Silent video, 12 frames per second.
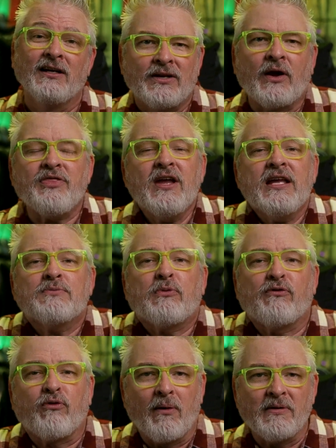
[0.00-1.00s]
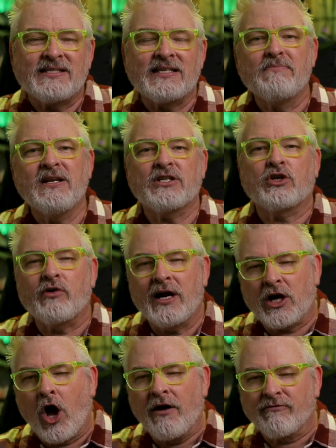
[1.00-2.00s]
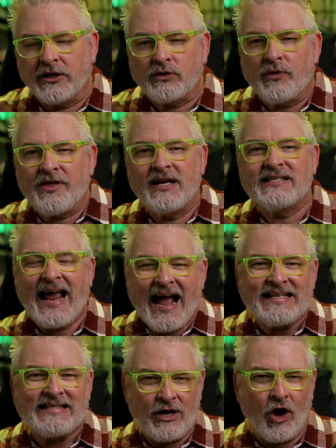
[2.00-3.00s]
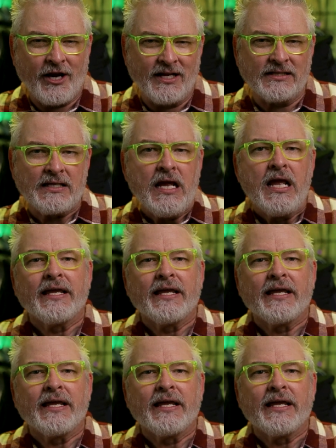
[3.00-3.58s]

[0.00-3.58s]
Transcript: Now, I think his performance is meant to create conflict within us as the audience,